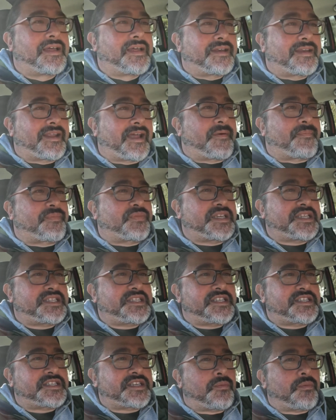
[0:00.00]
Now, this
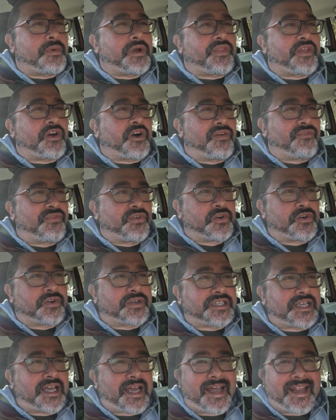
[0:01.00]
is somewhere that I've
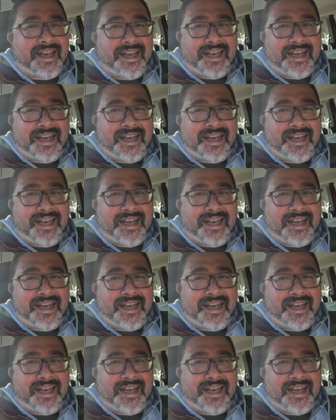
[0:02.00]
looked at